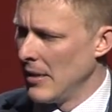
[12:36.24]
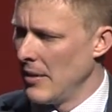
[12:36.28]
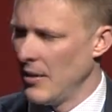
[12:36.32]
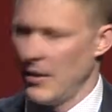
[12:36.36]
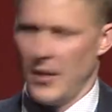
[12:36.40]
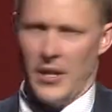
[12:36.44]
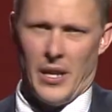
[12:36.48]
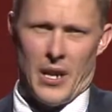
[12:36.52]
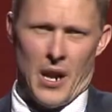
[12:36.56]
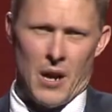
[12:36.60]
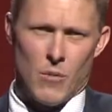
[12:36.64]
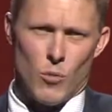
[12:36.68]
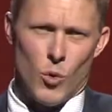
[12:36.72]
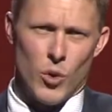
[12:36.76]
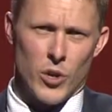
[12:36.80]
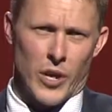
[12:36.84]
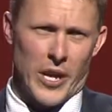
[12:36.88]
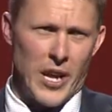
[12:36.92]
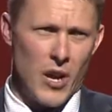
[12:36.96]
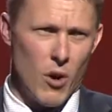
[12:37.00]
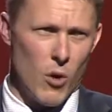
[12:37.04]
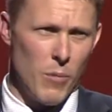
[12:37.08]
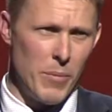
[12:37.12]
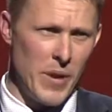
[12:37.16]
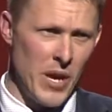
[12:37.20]
You know,
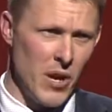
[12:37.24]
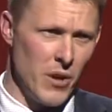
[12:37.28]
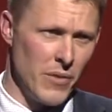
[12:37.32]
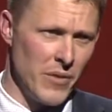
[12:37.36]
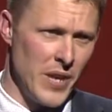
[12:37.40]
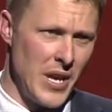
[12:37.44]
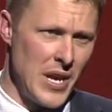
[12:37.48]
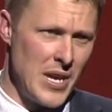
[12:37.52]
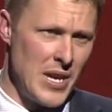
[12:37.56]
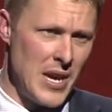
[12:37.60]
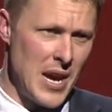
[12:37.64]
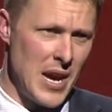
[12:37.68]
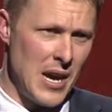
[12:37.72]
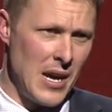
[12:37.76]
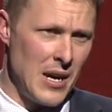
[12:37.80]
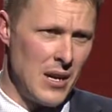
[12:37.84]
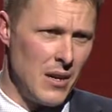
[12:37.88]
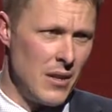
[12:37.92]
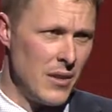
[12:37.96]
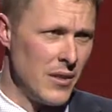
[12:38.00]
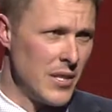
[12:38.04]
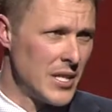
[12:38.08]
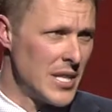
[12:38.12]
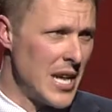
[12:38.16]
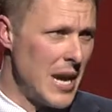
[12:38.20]
Watercare will be on
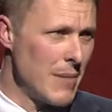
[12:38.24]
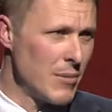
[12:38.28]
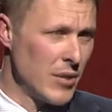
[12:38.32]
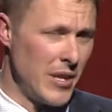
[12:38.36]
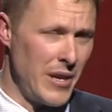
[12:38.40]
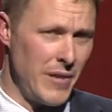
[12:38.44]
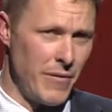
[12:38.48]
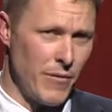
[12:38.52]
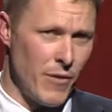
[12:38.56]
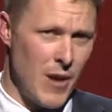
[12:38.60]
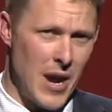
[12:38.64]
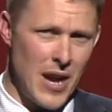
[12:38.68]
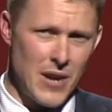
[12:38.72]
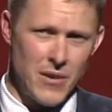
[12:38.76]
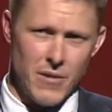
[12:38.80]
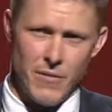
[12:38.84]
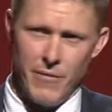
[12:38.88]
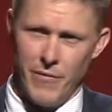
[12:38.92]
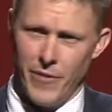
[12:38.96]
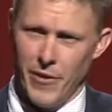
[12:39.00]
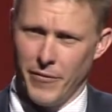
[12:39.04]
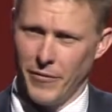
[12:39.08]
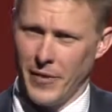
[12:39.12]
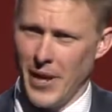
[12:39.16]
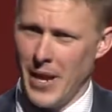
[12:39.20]
the table there for
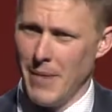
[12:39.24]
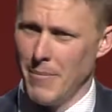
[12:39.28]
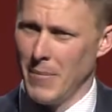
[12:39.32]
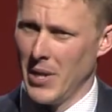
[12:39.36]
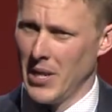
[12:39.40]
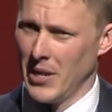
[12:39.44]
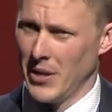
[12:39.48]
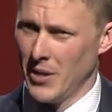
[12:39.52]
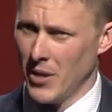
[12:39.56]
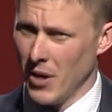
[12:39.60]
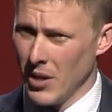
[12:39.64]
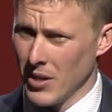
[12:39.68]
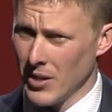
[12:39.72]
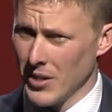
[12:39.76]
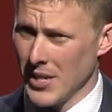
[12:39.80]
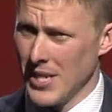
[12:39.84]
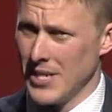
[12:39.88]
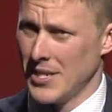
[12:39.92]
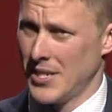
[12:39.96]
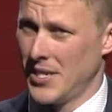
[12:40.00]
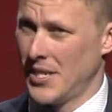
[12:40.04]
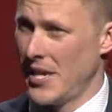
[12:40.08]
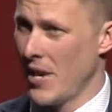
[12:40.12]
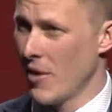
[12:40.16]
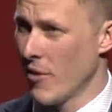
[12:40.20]
$115 million. That's
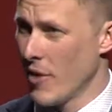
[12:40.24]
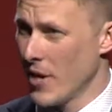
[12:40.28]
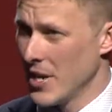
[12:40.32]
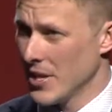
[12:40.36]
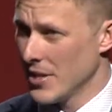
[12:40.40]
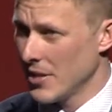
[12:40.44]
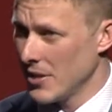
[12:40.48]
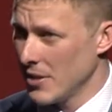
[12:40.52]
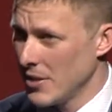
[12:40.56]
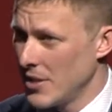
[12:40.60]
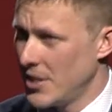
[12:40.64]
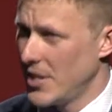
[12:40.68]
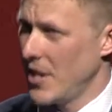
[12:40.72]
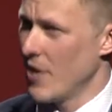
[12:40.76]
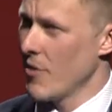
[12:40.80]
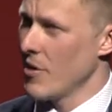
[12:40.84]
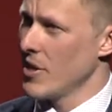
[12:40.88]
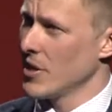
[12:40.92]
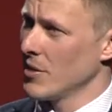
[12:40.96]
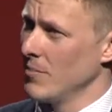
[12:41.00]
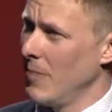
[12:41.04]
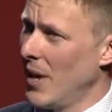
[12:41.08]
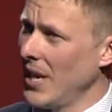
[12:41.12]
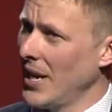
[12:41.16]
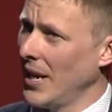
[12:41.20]
serious,
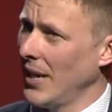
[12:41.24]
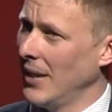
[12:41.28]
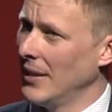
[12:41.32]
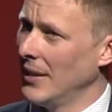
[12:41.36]
serious money.